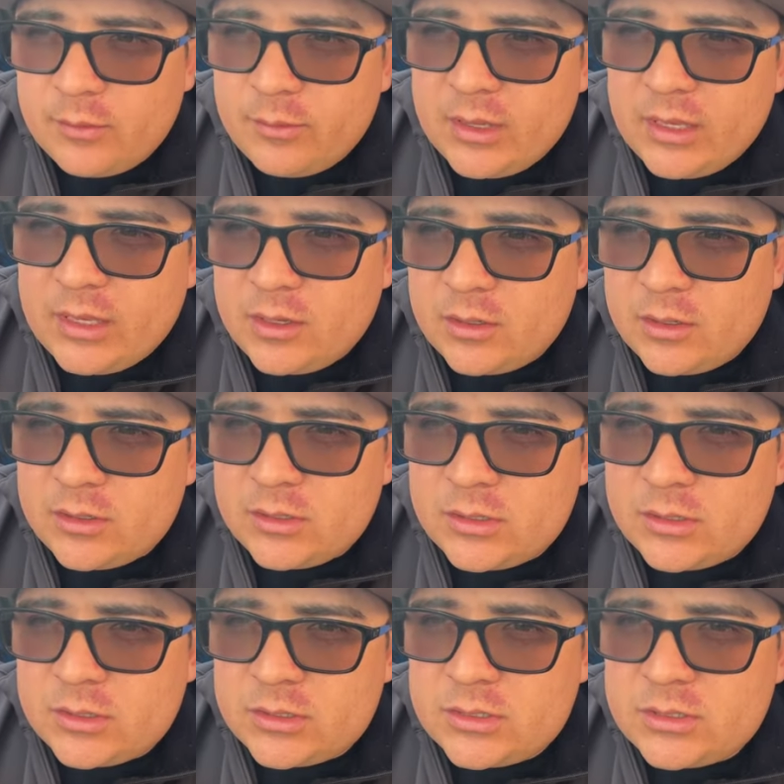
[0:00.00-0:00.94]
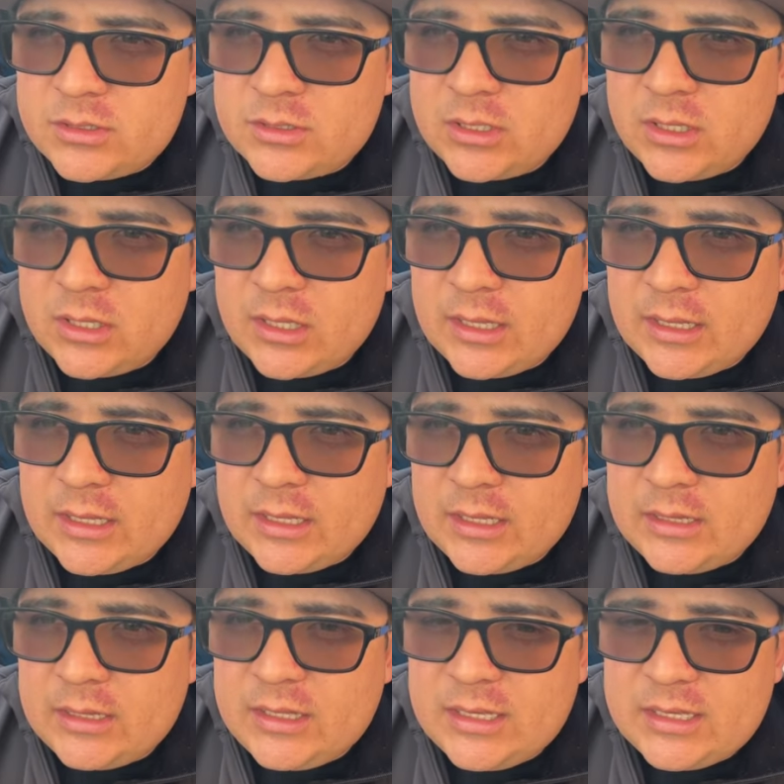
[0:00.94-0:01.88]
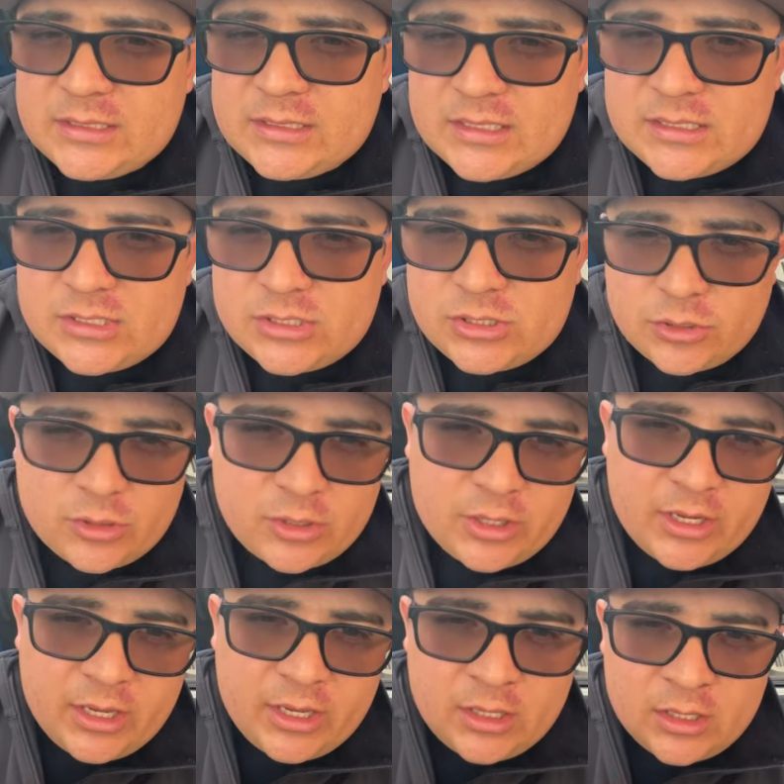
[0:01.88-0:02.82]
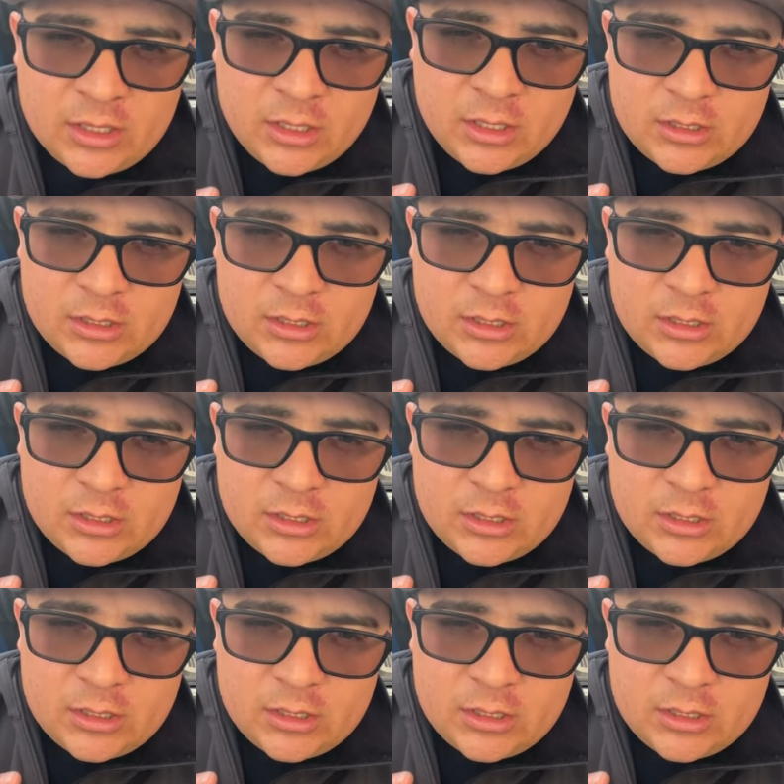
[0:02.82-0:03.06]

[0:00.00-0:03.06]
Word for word: because uh, this is turning